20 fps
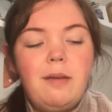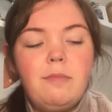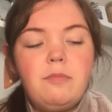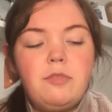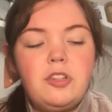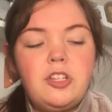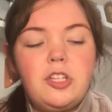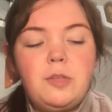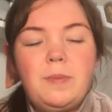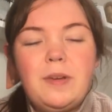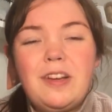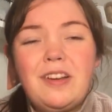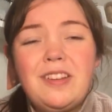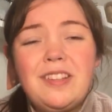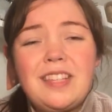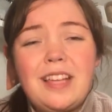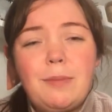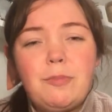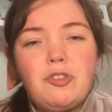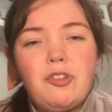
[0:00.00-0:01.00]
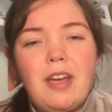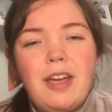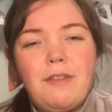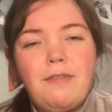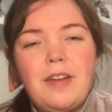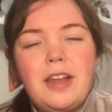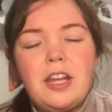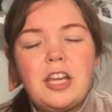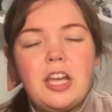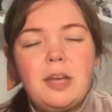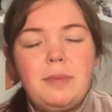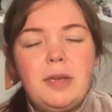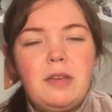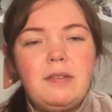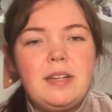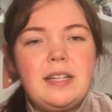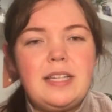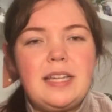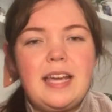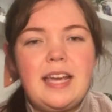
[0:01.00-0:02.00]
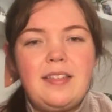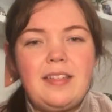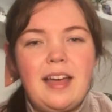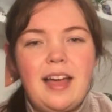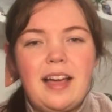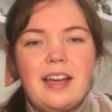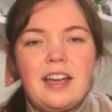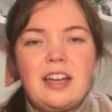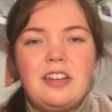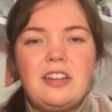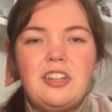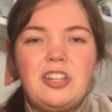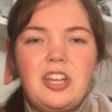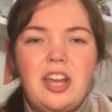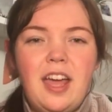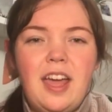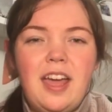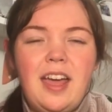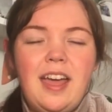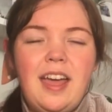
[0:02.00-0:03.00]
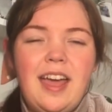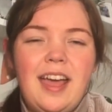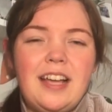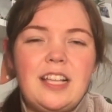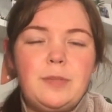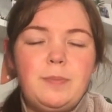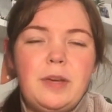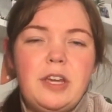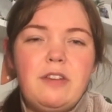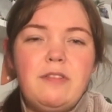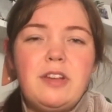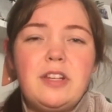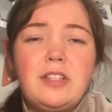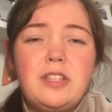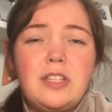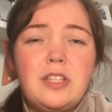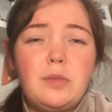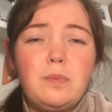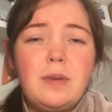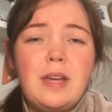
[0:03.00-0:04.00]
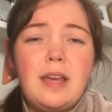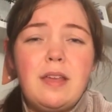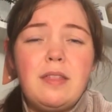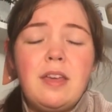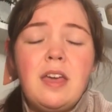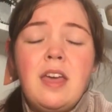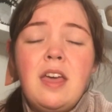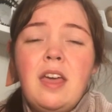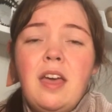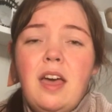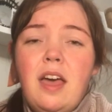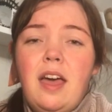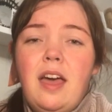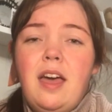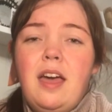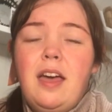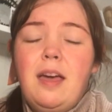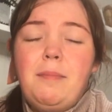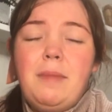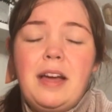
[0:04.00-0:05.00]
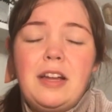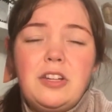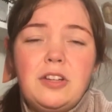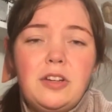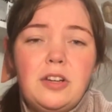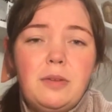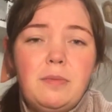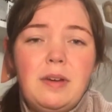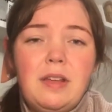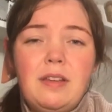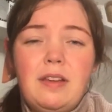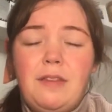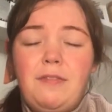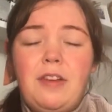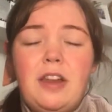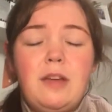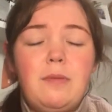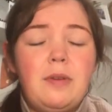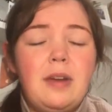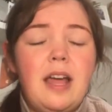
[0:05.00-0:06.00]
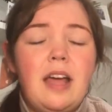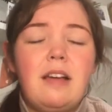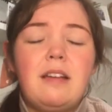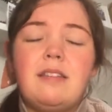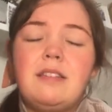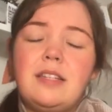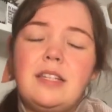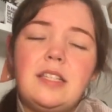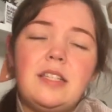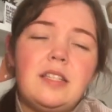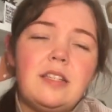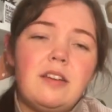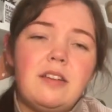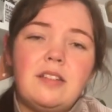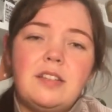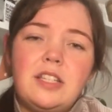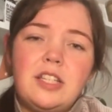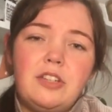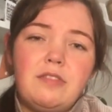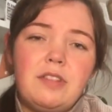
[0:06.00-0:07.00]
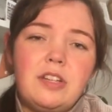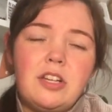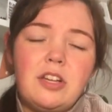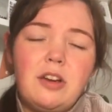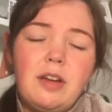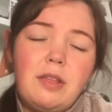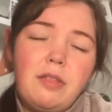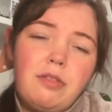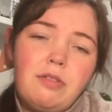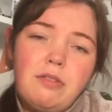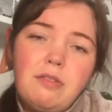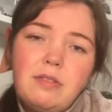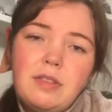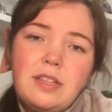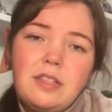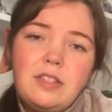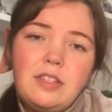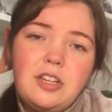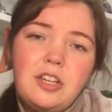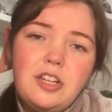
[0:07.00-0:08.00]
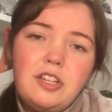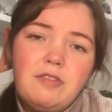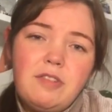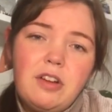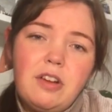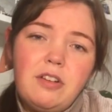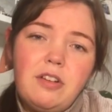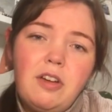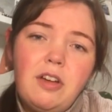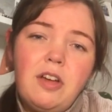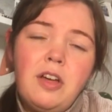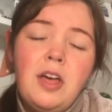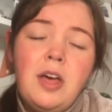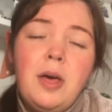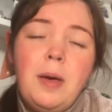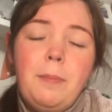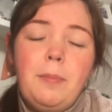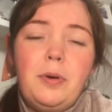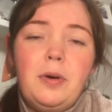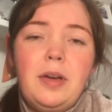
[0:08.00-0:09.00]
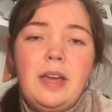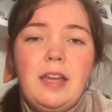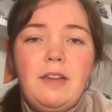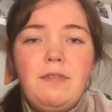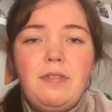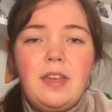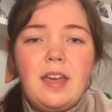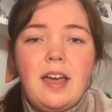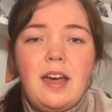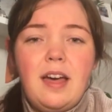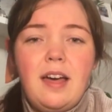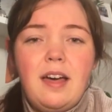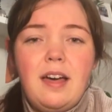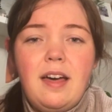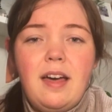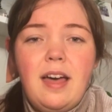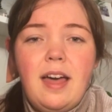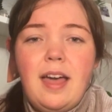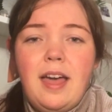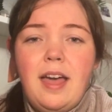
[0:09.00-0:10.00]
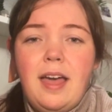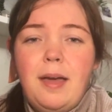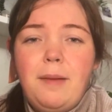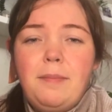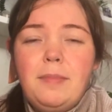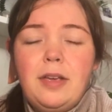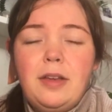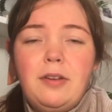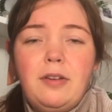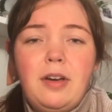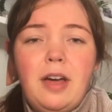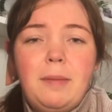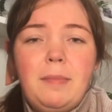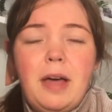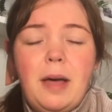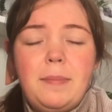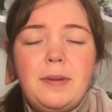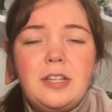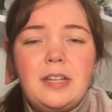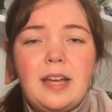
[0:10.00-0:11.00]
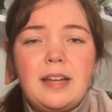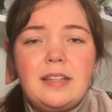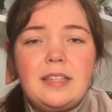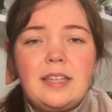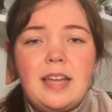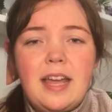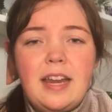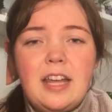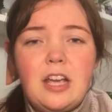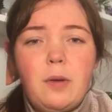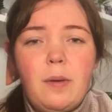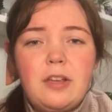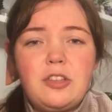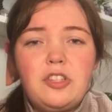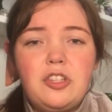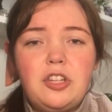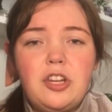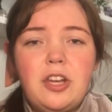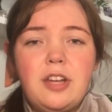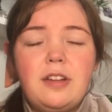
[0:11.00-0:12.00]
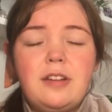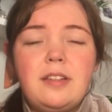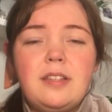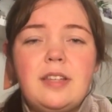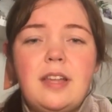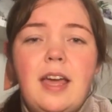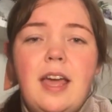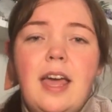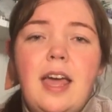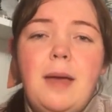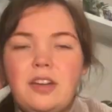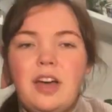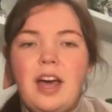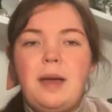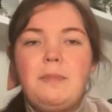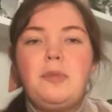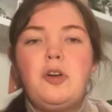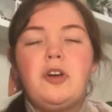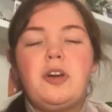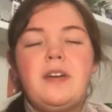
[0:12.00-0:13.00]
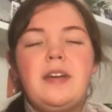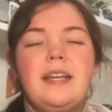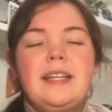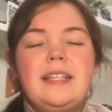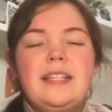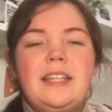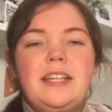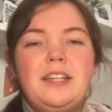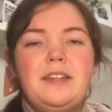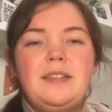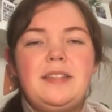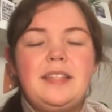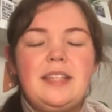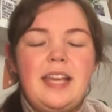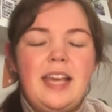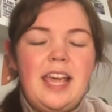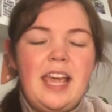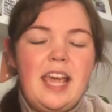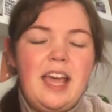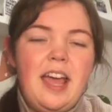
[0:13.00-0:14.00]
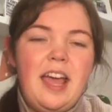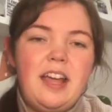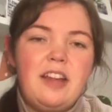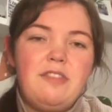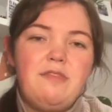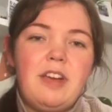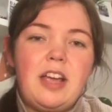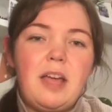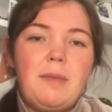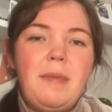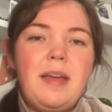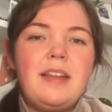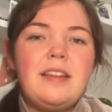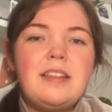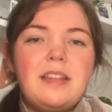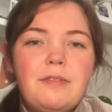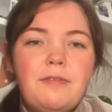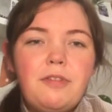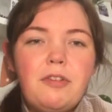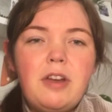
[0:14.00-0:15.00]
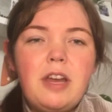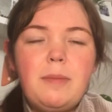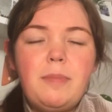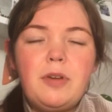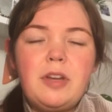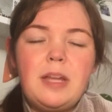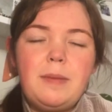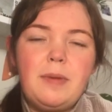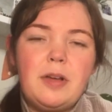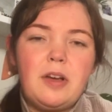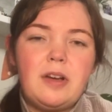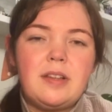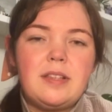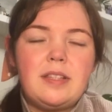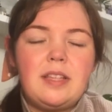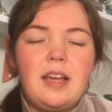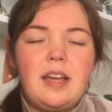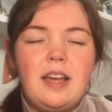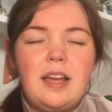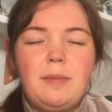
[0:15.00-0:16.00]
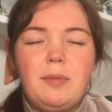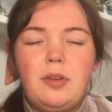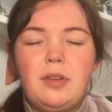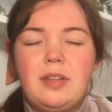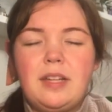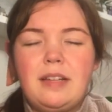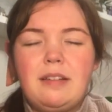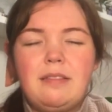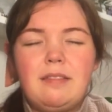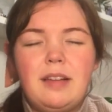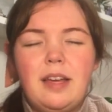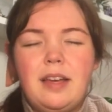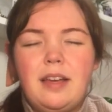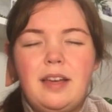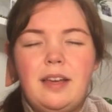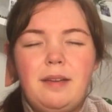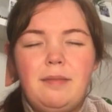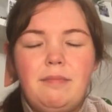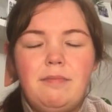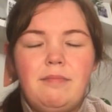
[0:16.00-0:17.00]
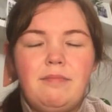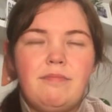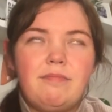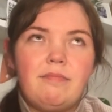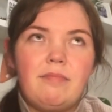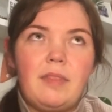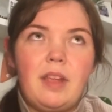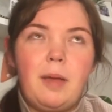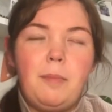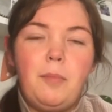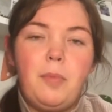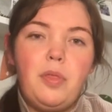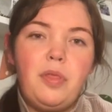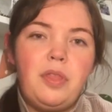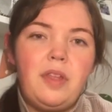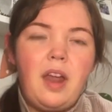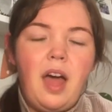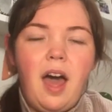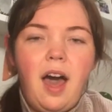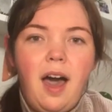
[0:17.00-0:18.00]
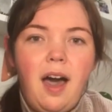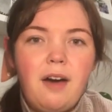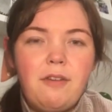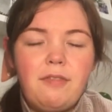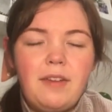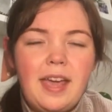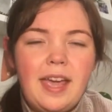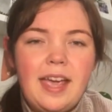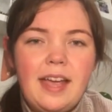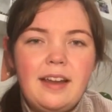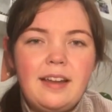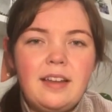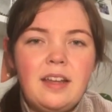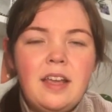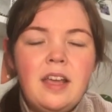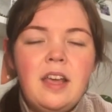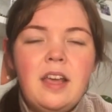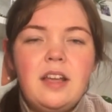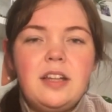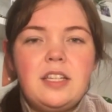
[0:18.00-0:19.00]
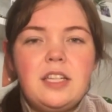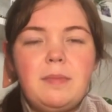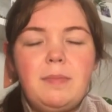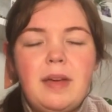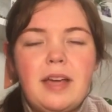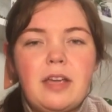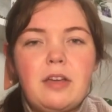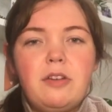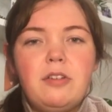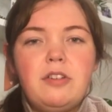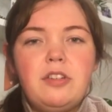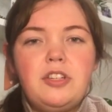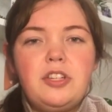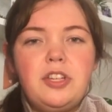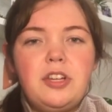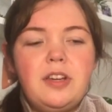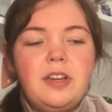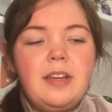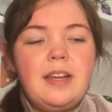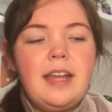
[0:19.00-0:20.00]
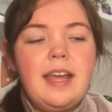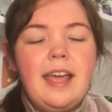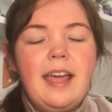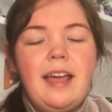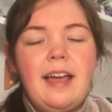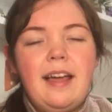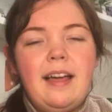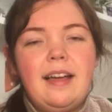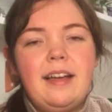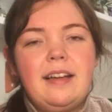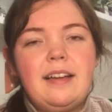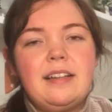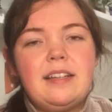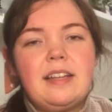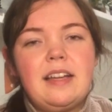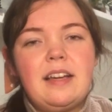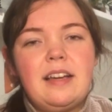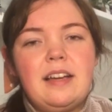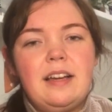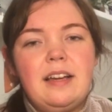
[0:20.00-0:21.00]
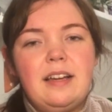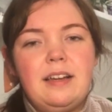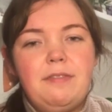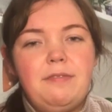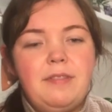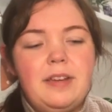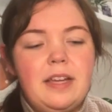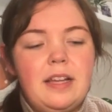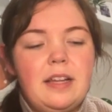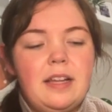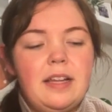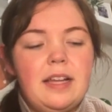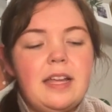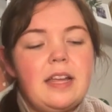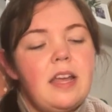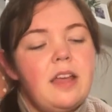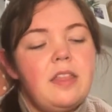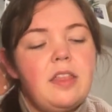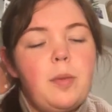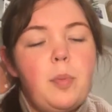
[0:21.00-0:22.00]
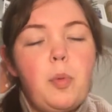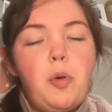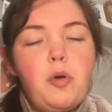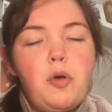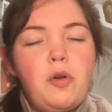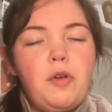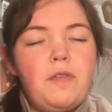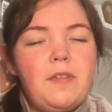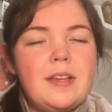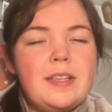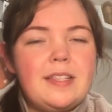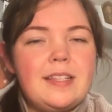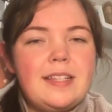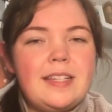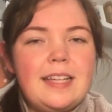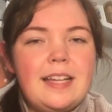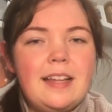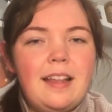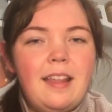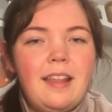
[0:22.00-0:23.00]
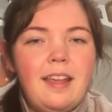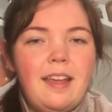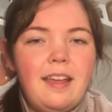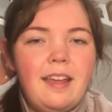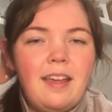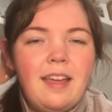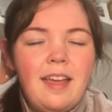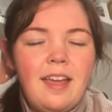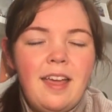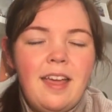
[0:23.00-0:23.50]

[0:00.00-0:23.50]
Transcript: just because I'm trying to find a community that I can share experiences with. I don't know if anyone else is considering going through this surgery or not, but if they are, you know, I'm happy to answer any questions. But I'm not going to sit here and recommend it for anybody because I'm only a month and a half in to my own journey, and I feel like the proof isn't in the